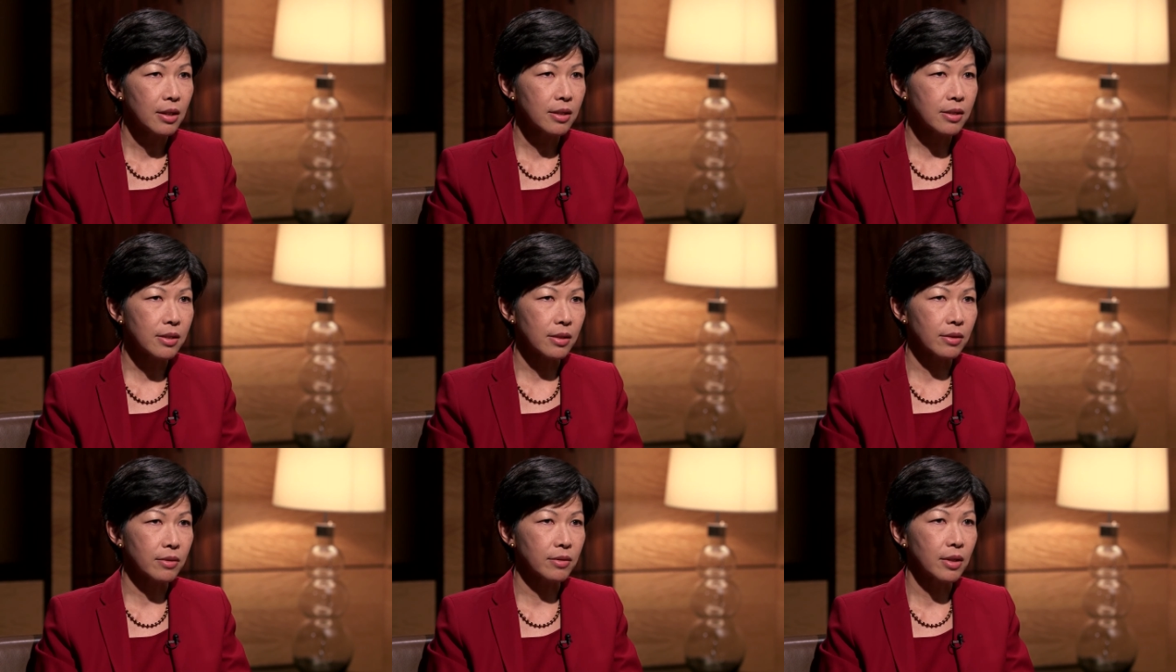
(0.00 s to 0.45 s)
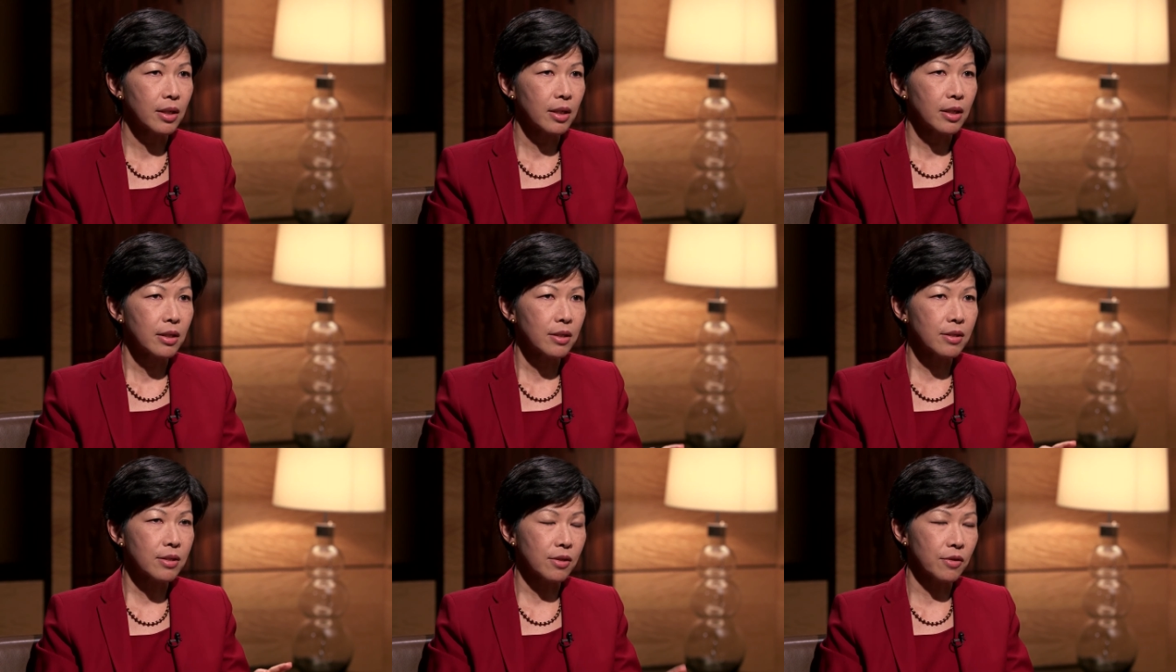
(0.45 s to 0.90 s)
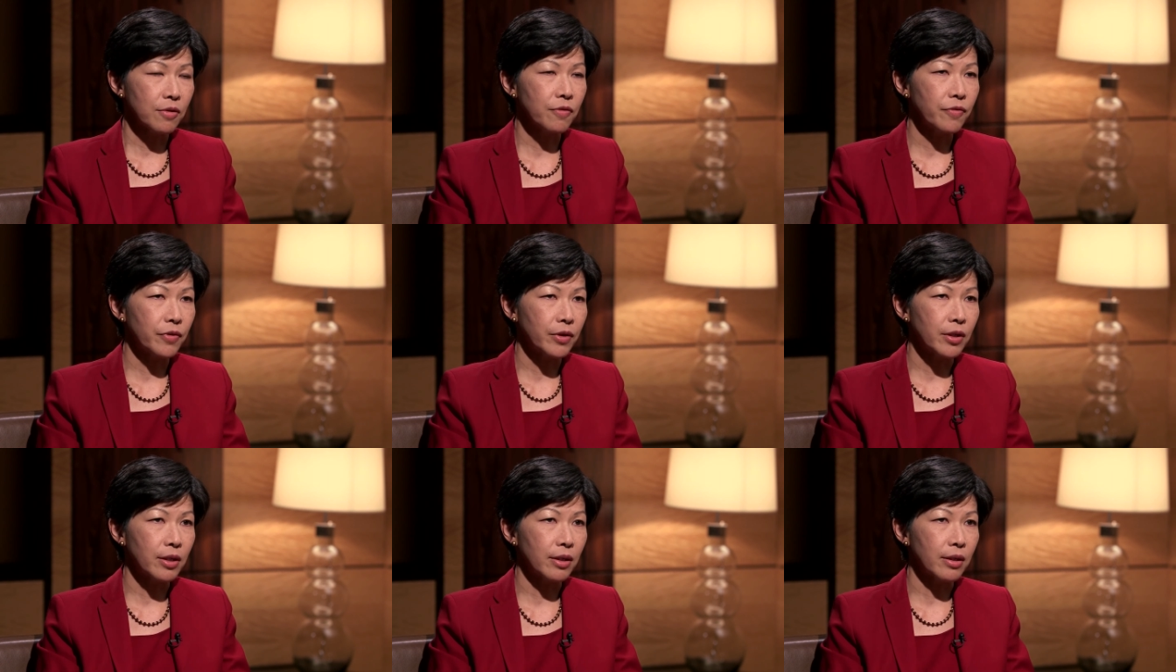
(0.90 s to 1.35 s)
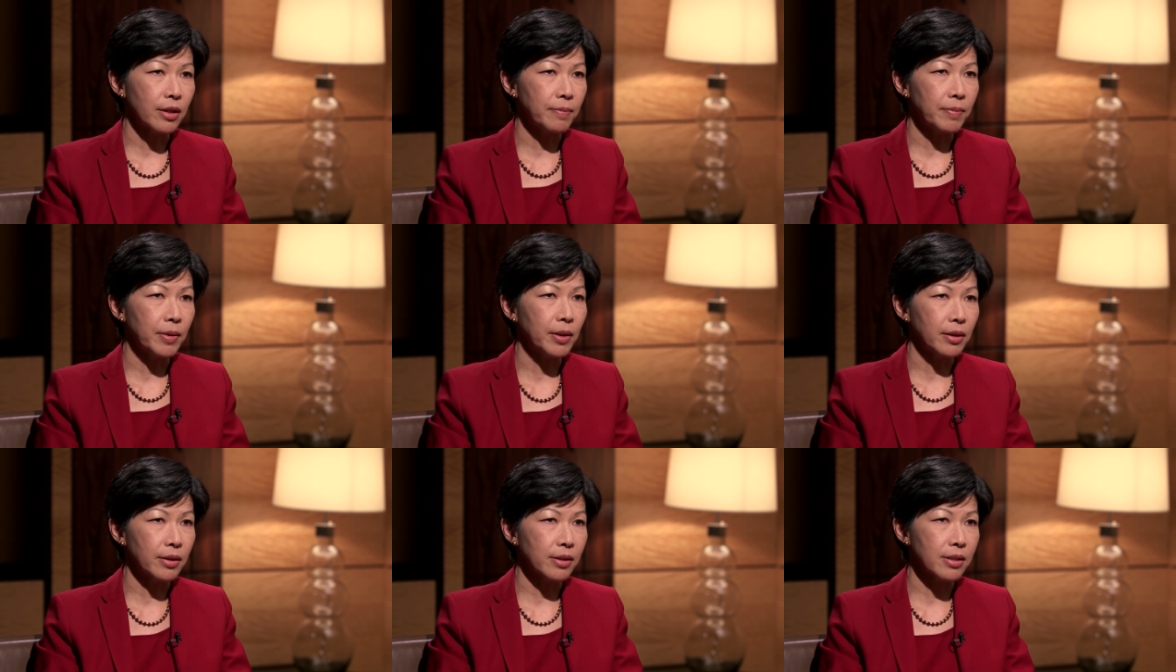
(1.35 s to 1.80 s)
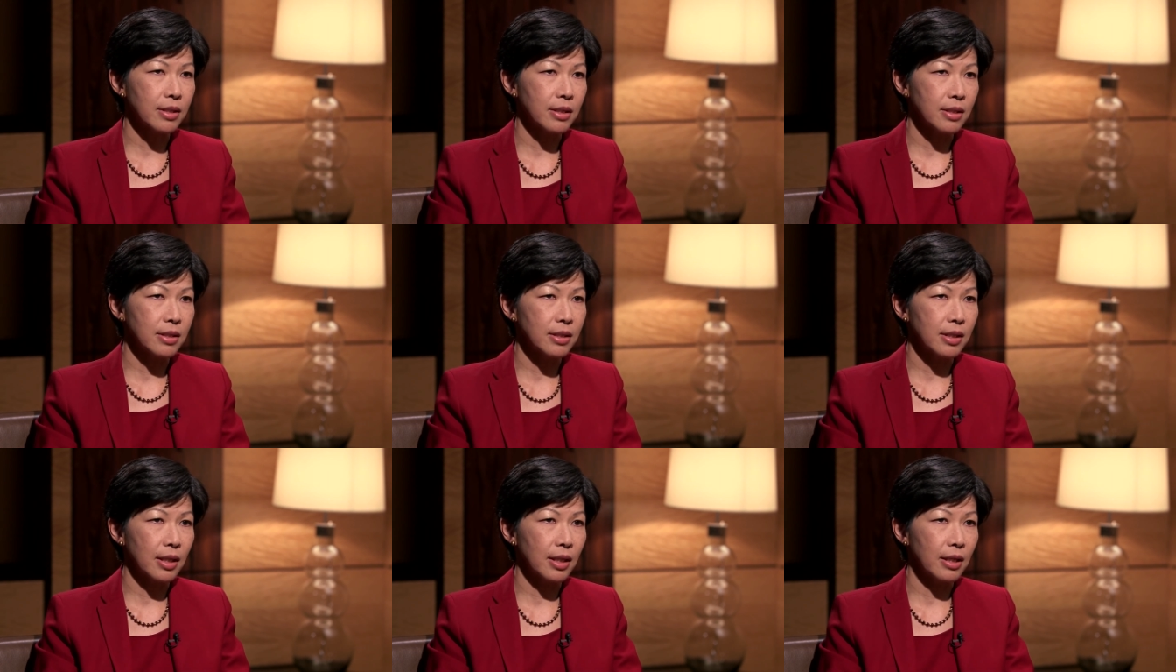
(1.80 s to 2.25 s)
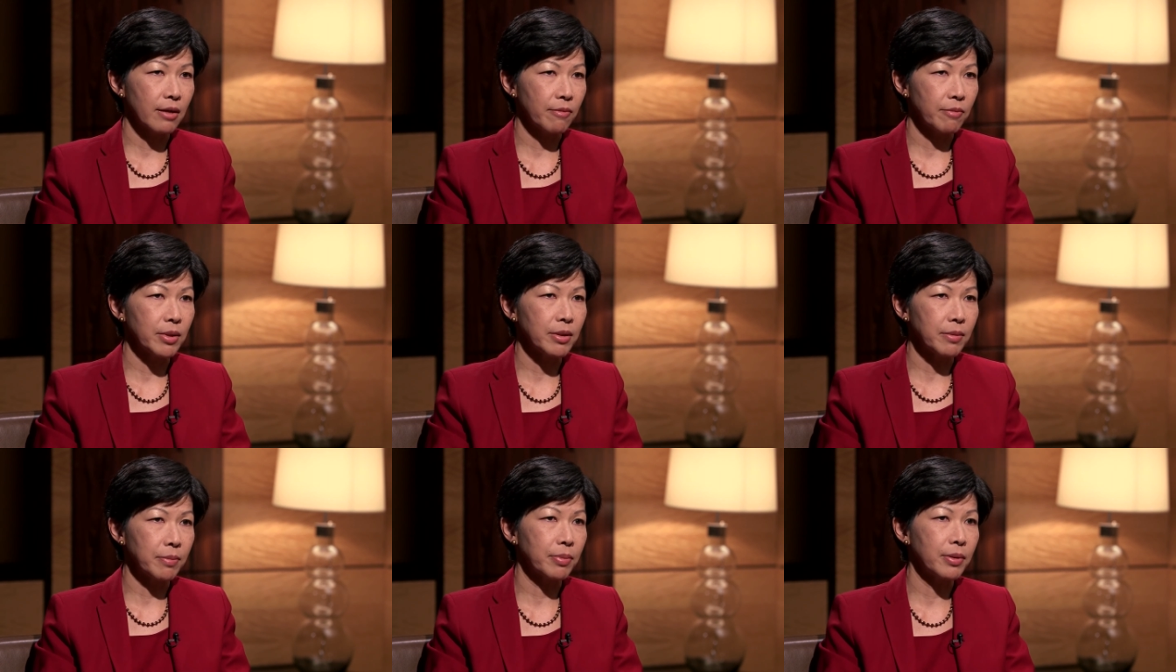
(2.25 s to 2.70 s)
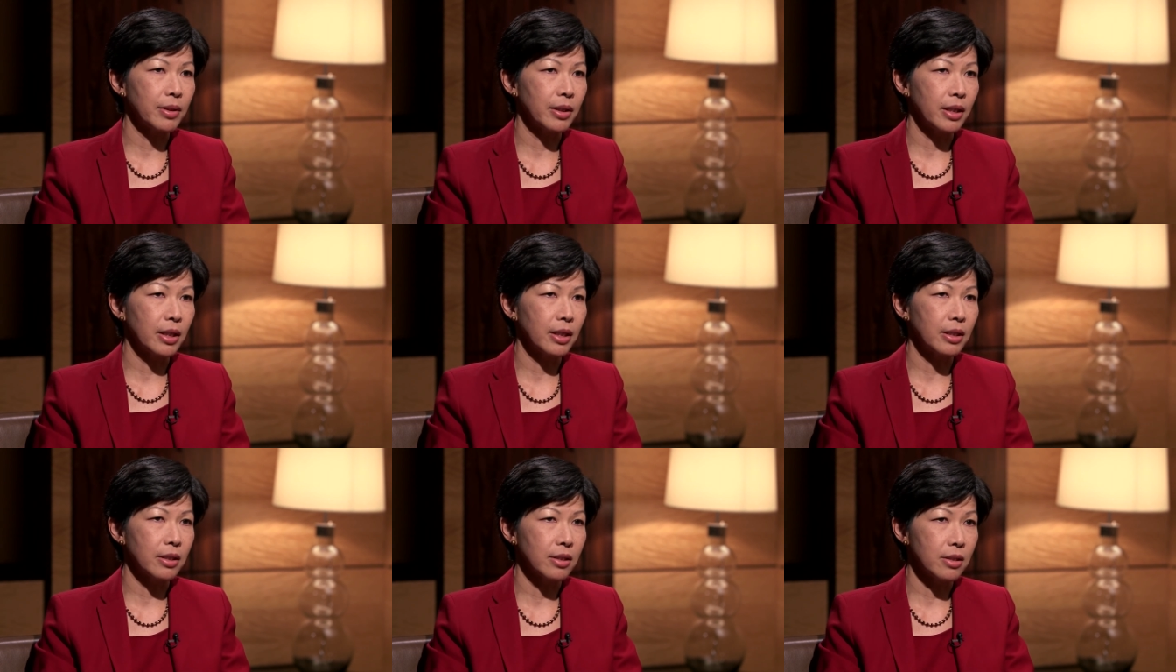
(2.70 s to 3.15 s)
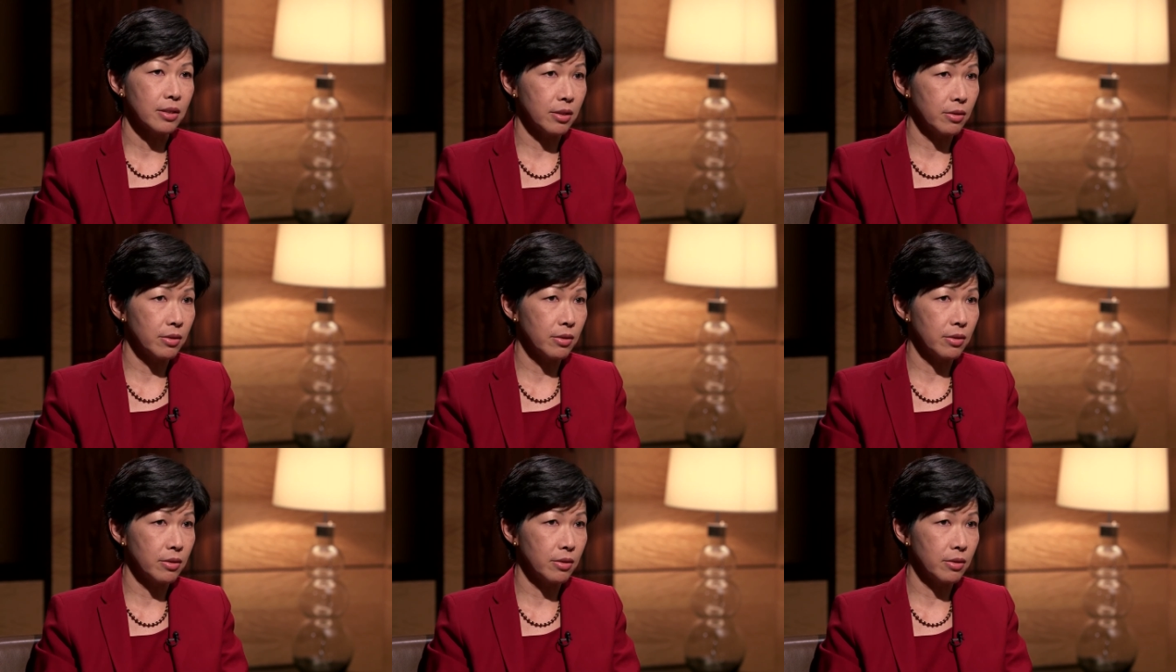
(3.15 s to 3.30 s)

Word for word: So so far, the policies that have been applied